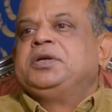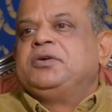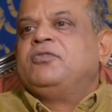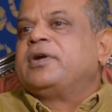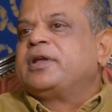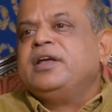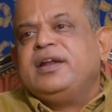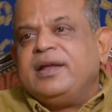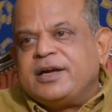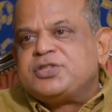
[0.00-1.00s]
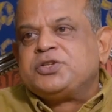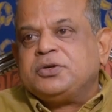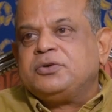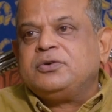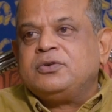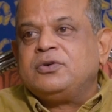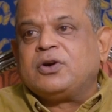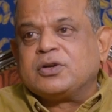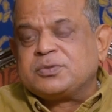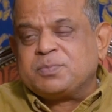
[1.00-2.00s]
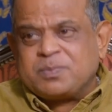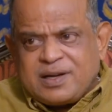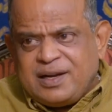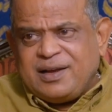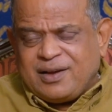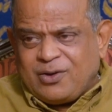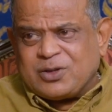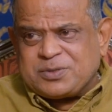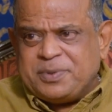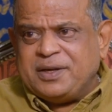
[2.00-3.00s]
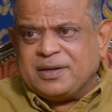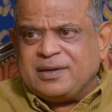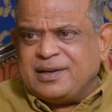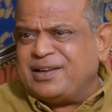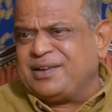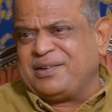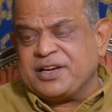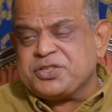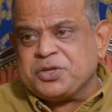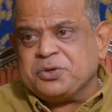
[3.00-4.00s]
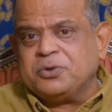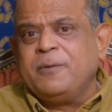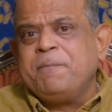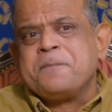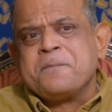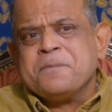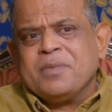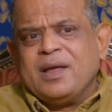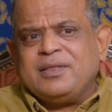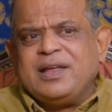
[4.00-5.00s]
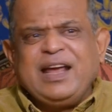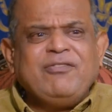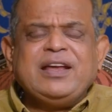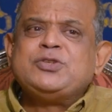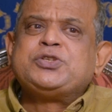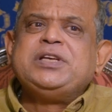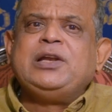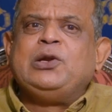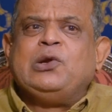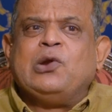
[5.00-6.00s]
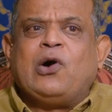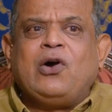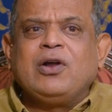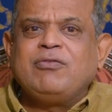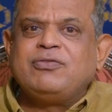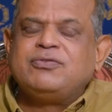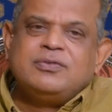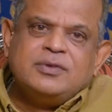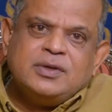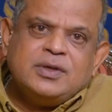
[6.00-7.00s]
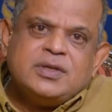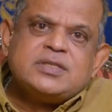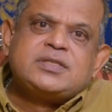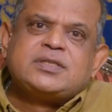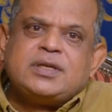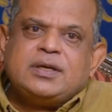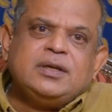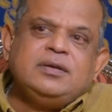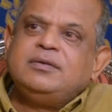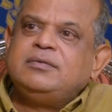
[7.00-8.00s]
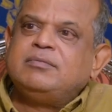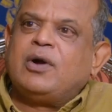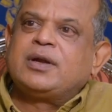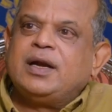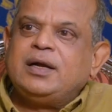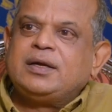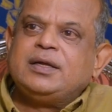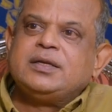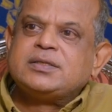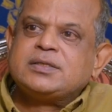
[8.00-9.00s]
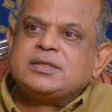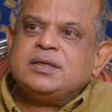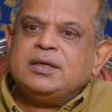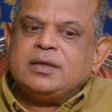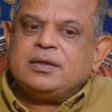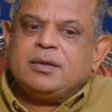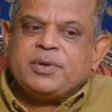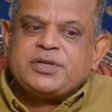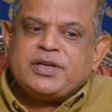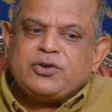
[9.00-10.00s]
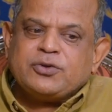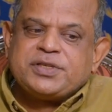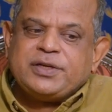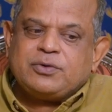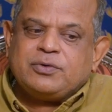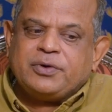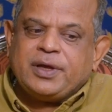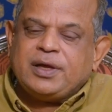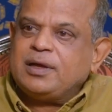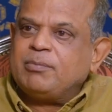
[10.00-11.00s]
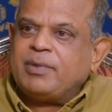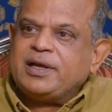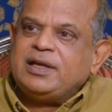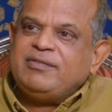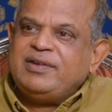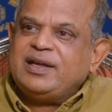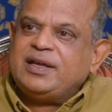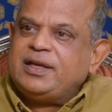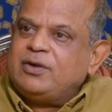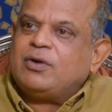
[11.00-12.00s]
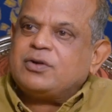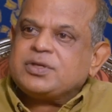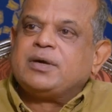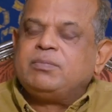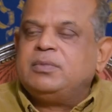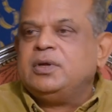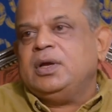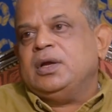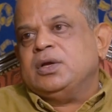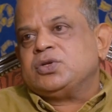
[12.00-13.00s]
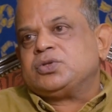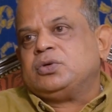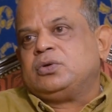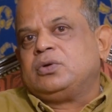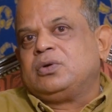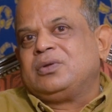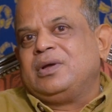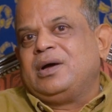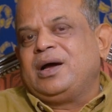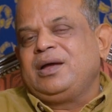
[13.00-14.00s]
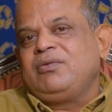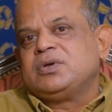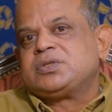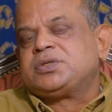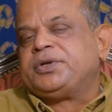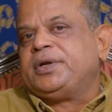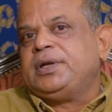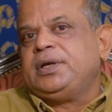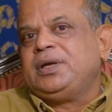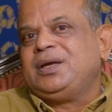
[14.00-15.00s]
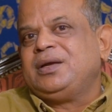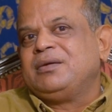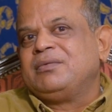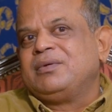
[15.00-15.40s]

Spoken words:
working in a ICU hospital in a ICU. There we see lot of sudden mortalities. The patient you see today, by evening he goes up. So I was really